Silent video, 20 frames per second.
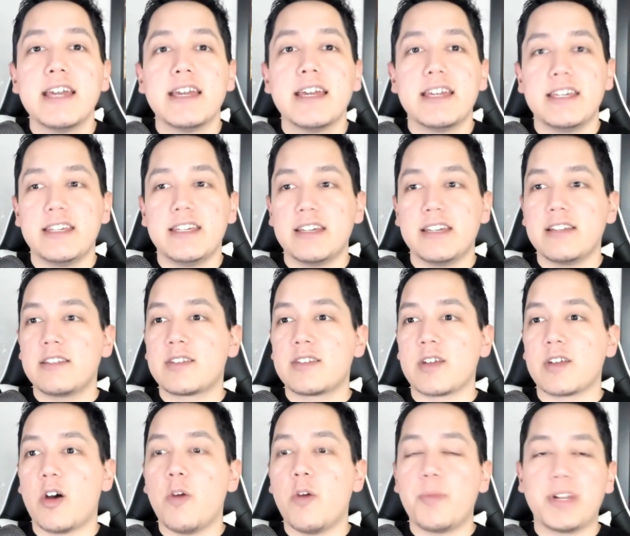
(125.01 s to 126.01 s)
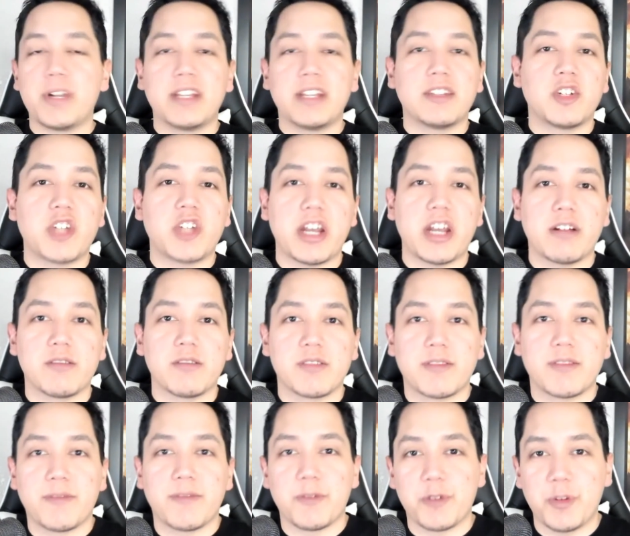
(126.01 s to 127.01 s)
He is opening the
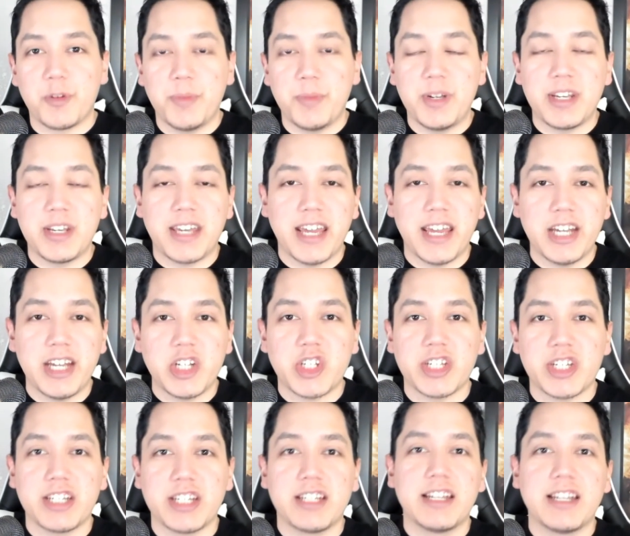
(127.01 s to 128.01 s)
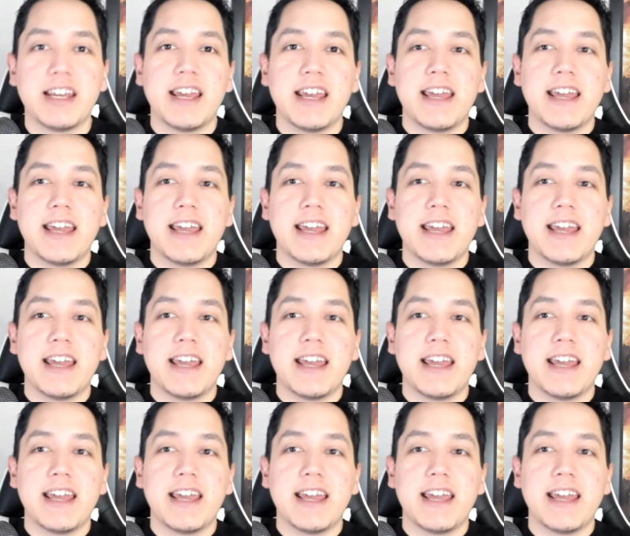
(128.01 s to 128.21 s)
channels for communication.